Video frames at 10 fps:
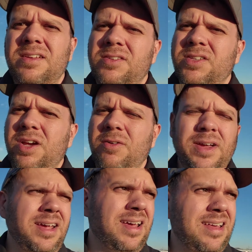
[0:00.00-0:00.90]
So
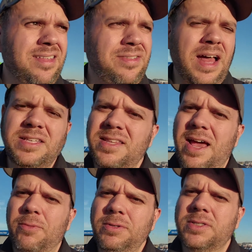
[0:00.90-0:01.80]
that's
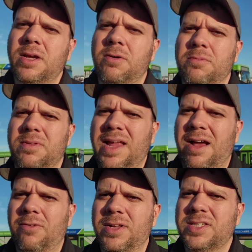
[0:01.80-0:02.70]
that one. So
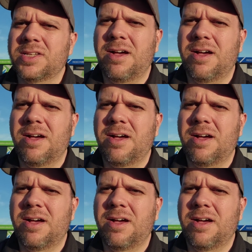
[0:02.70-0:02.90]
now let's